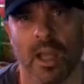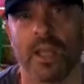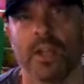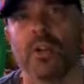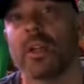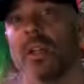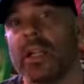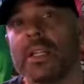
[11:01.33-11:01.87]
And you
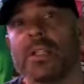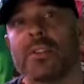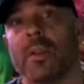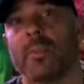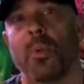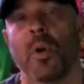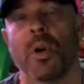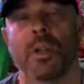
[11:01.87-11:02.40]
could easily
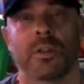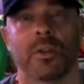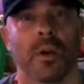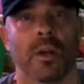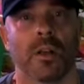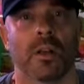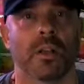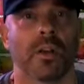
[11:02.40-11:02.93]
point to
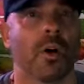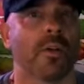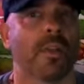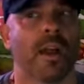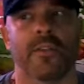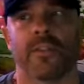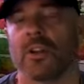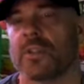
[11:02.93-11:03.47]
it, you know, on
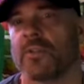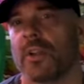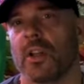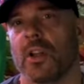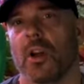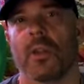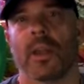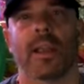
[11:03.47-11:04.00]
that first
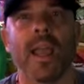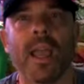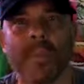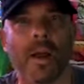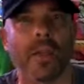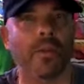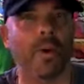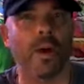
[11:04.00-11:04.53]
video, like, hey,
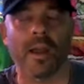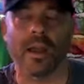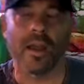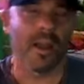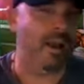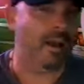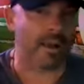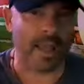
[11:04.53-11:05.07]
by the way,
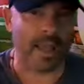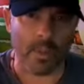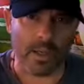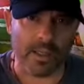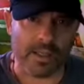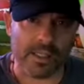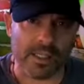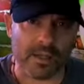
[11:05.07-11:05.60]
can't wait to
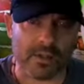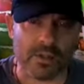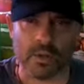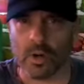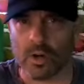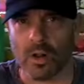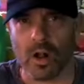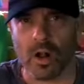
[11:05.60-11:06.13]
see you at 2
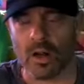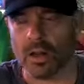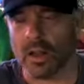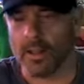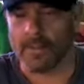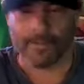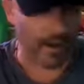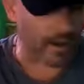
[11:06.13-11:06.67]
o'clock.
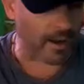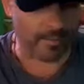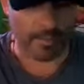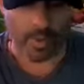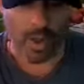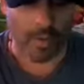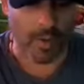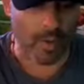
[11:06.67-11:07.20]
Blah,
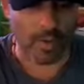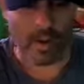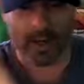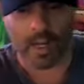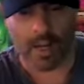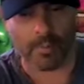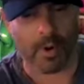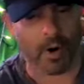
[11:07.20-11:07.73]
blah, blah.
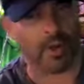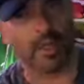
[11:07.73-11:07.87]
Come park